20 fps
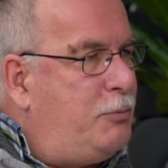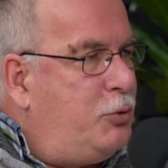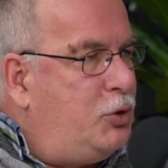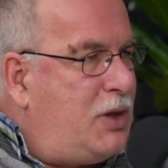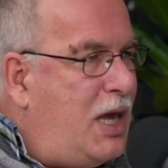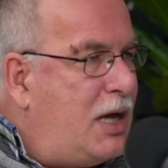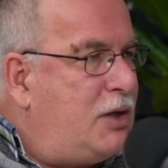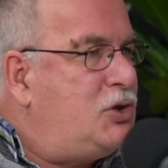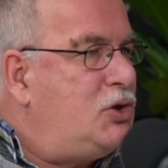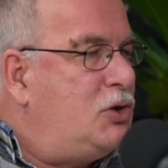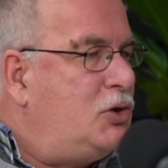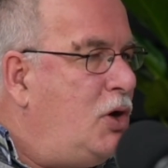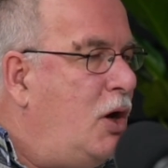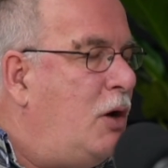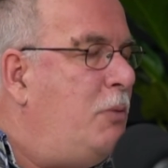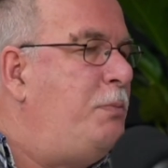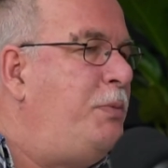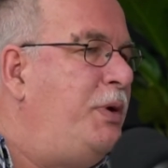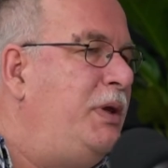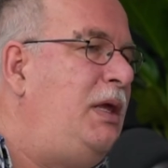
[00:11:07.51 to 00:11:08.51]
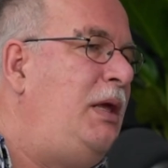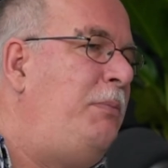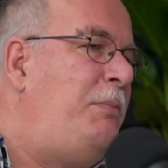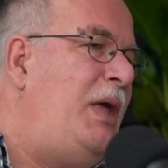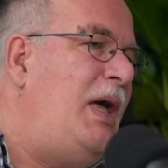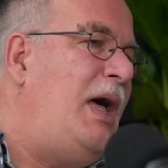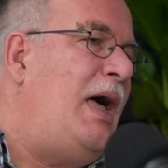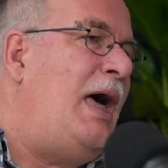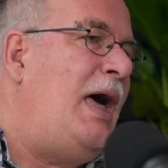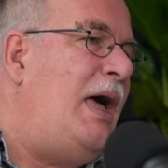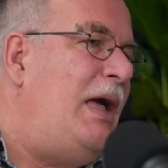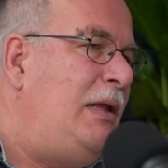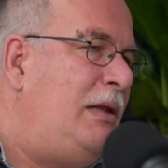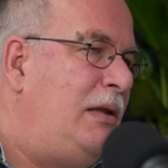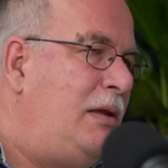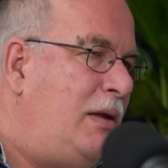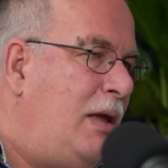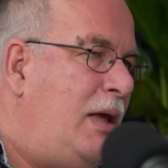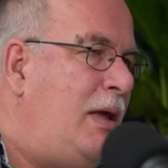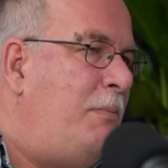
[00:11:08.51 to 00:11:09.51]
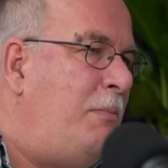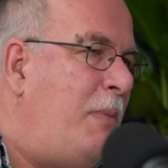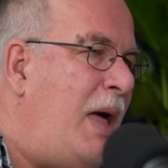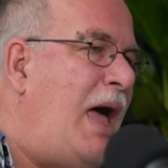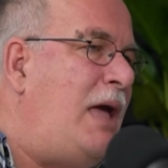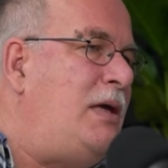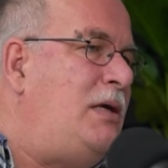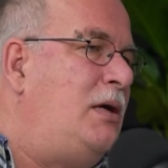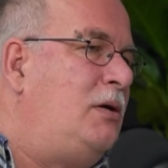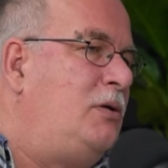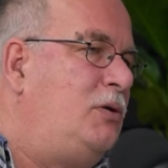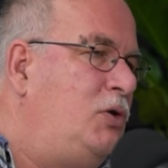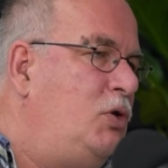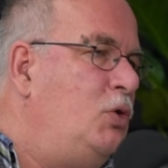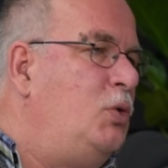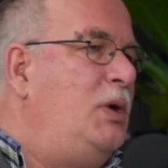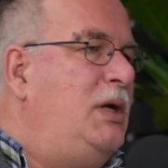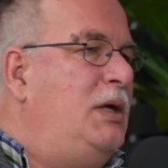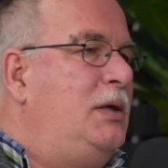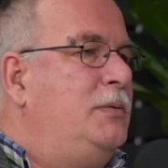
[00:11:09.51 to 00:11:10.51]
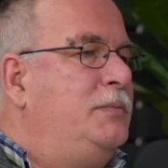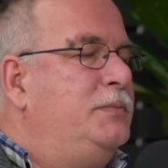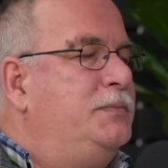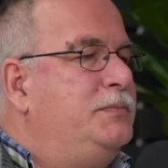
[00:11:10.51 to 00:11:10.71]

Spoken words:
production company behind Meyer doing?